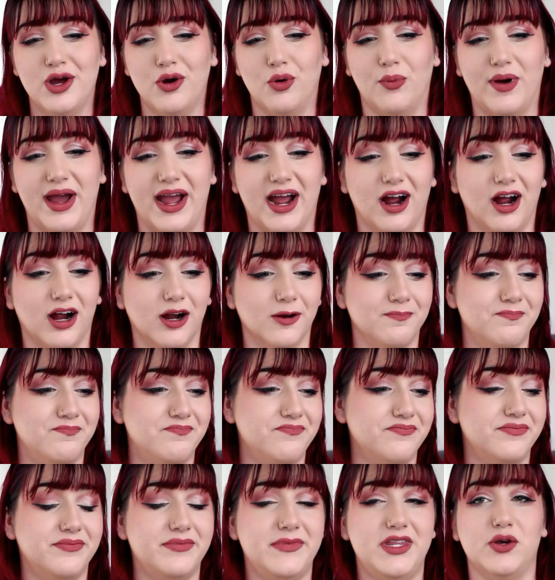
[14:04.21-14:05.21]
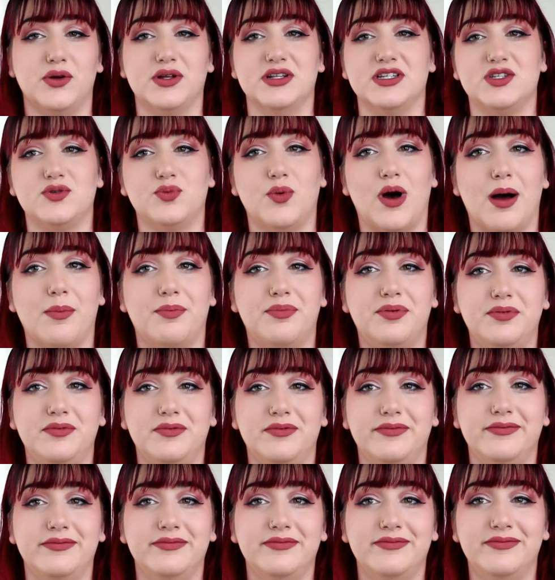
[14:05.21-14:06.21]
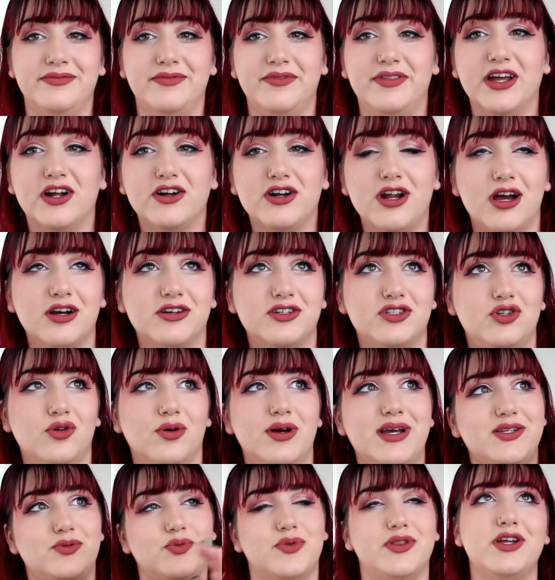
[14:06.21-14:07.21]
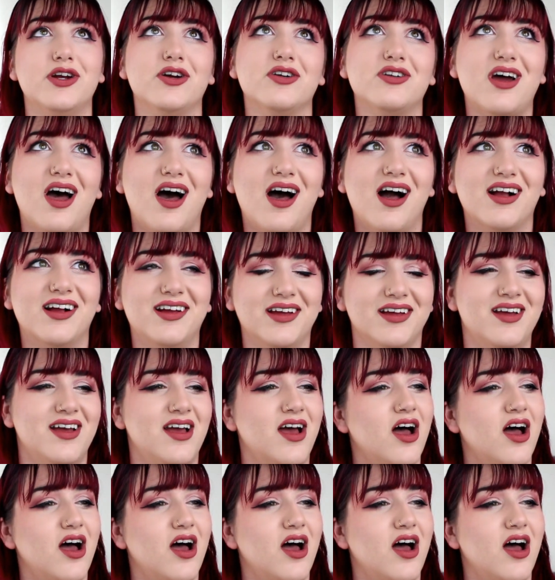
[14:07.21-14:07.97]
where you can swap their dog's toys with your dog.